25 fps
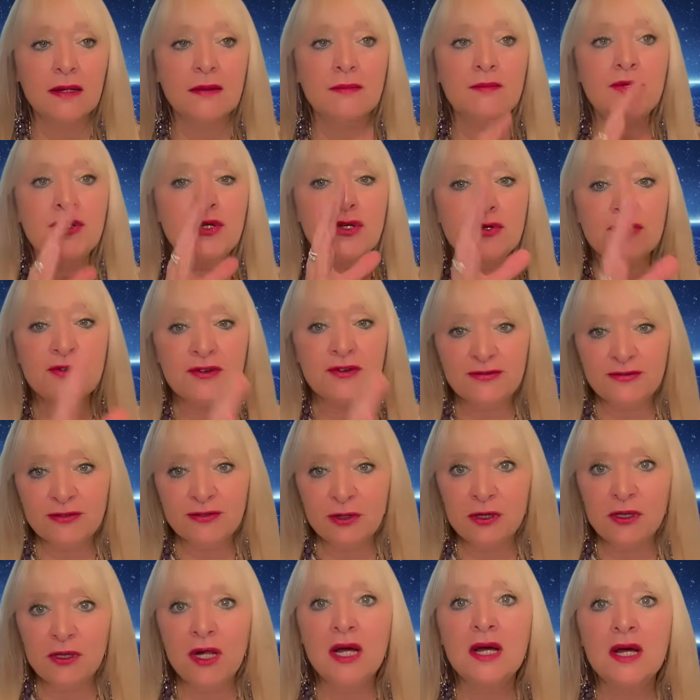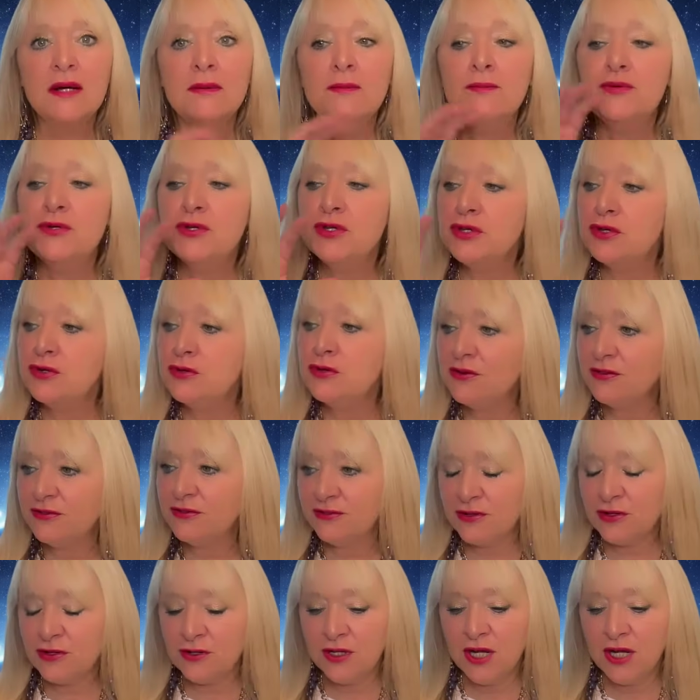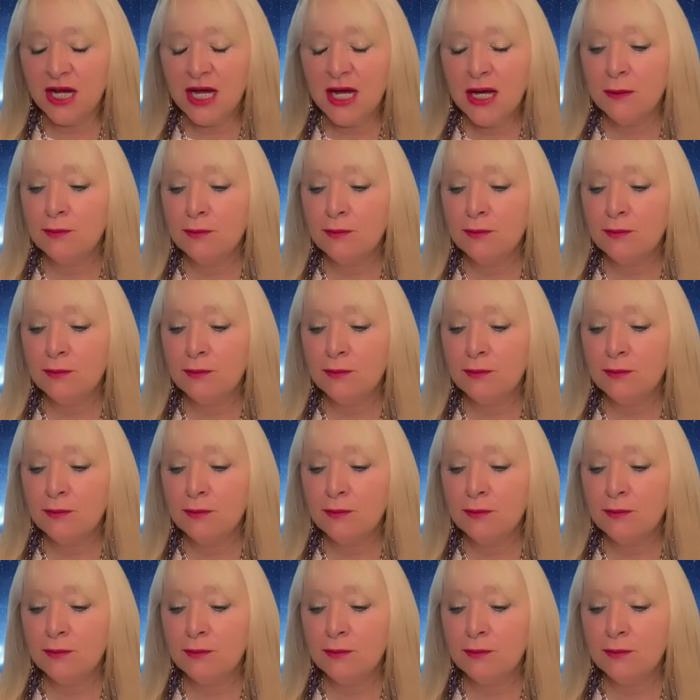beautiful, beautiful,